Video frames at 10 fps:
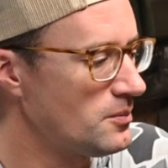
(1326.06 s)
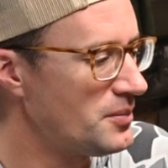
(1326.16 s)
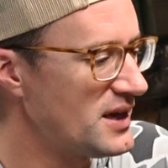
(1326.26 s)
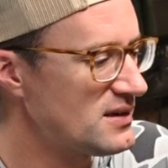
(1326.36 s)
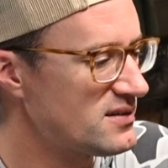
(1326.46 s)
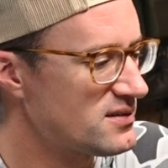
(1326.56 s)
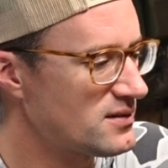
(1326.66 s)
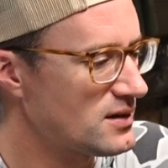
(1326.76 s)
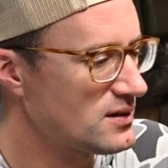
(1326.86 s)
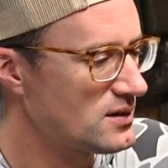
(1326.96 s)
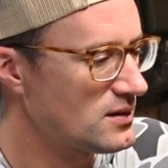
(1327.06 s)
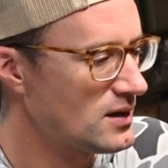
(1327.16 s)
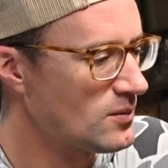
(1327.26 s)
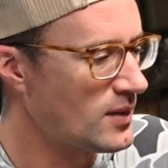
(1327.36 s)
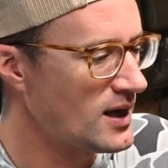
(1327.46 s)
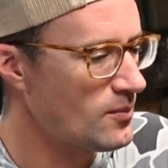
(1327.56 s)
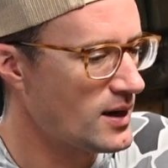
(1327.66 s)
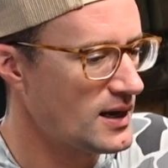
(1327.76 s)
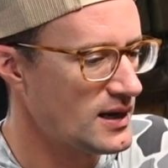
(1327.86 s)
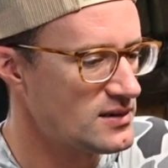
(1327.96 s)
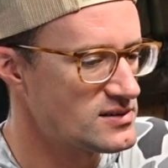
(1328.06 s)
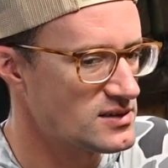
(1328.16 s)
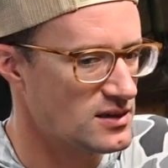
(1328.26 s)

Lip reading: base, in my mind,